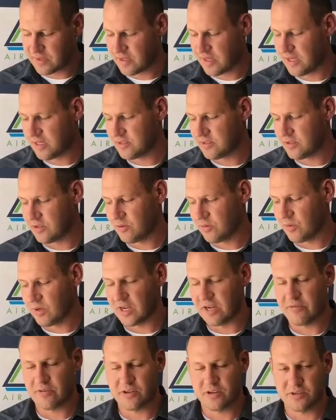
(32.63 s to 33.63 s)
into
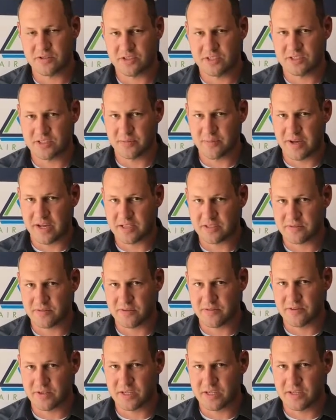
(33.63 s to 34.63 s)
whatever your system has for
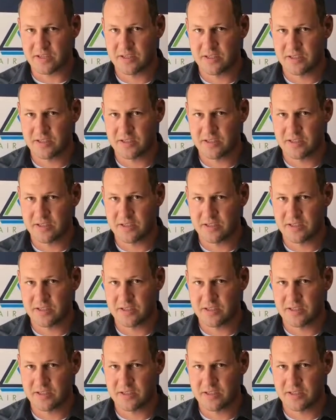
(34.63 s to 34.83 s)
fitting.